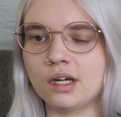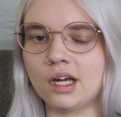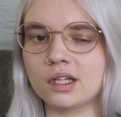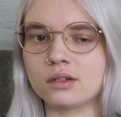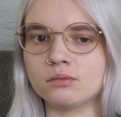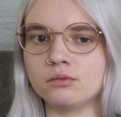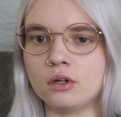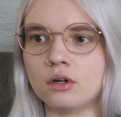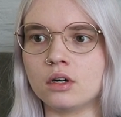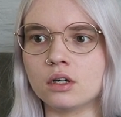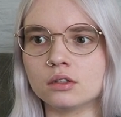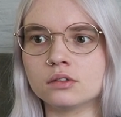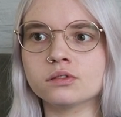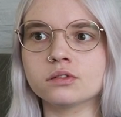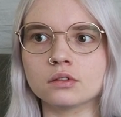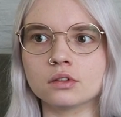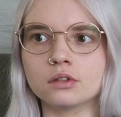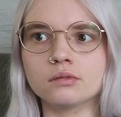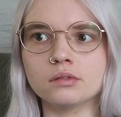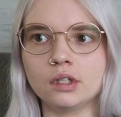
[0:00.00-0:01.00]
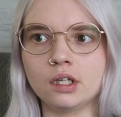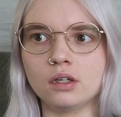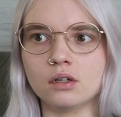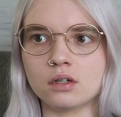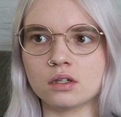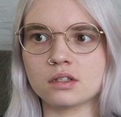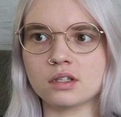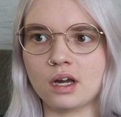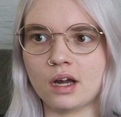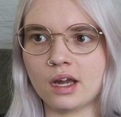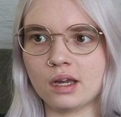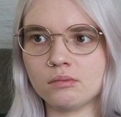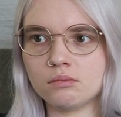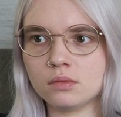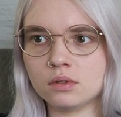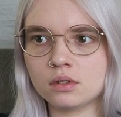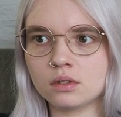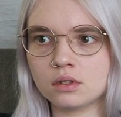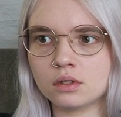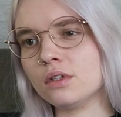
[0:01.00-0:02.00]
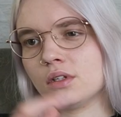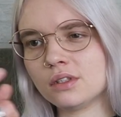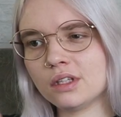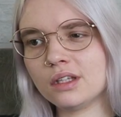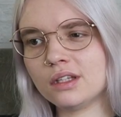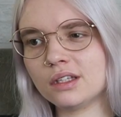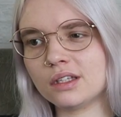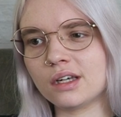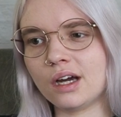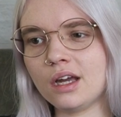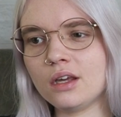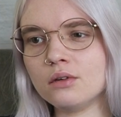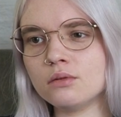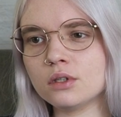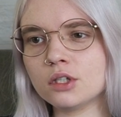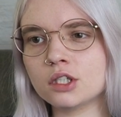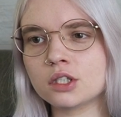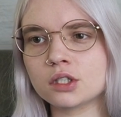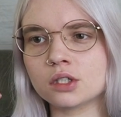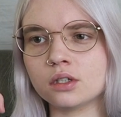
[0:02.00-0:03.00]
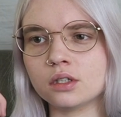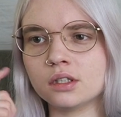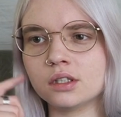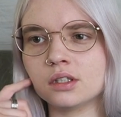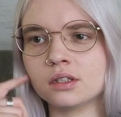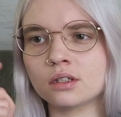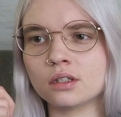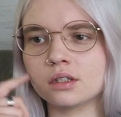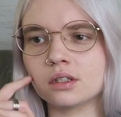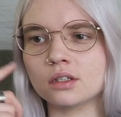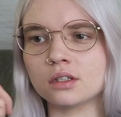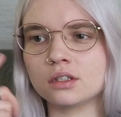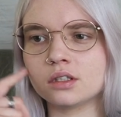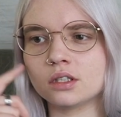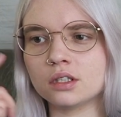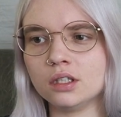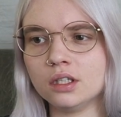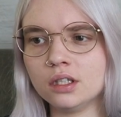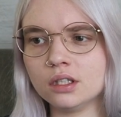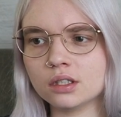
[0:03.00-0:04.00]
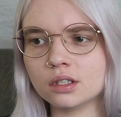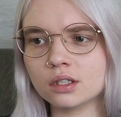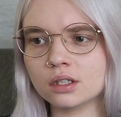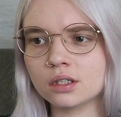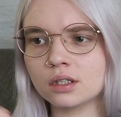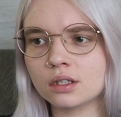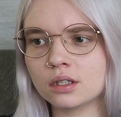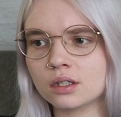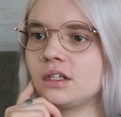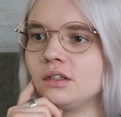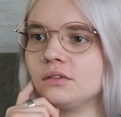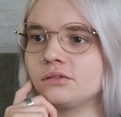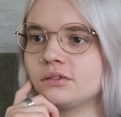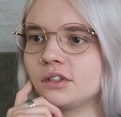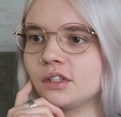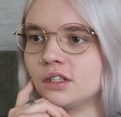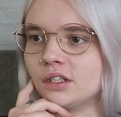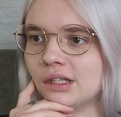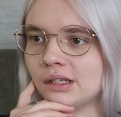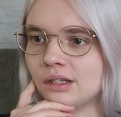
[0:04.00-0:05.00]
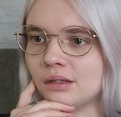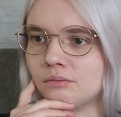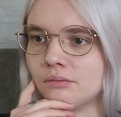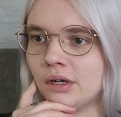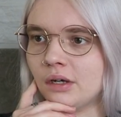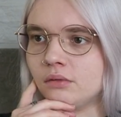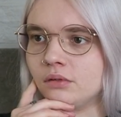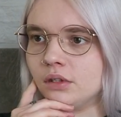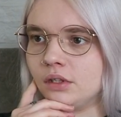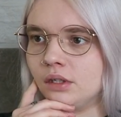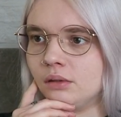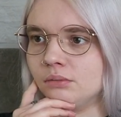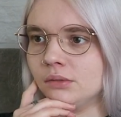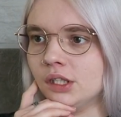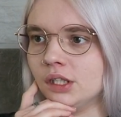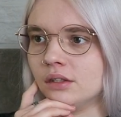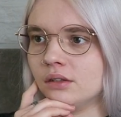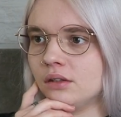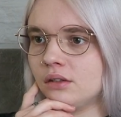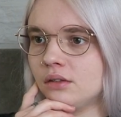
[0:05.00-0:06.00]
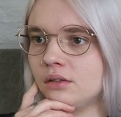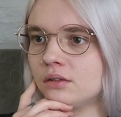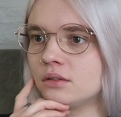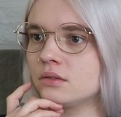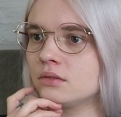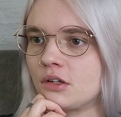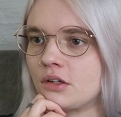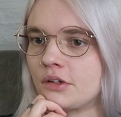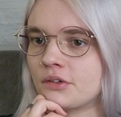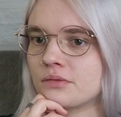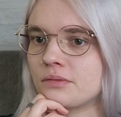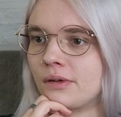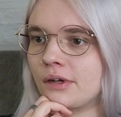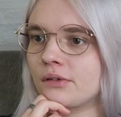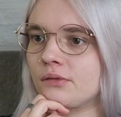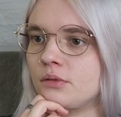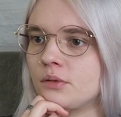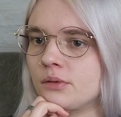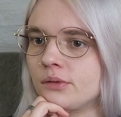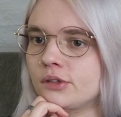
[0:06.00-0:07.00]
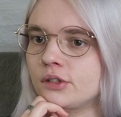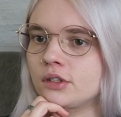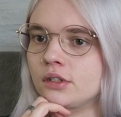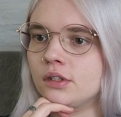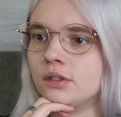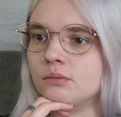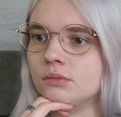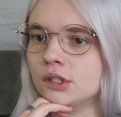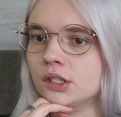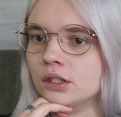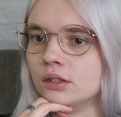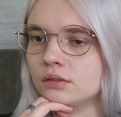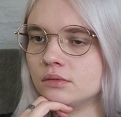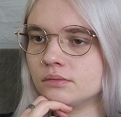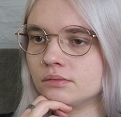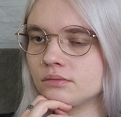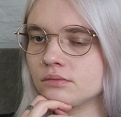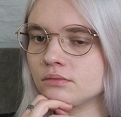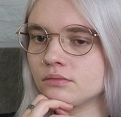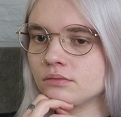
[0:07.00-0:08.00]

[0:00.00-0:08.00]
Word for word: at war for a really long time. Was that the guy who was shot in the cheek? It's kind of funny that they met with them again. Didn't expect we would see them again.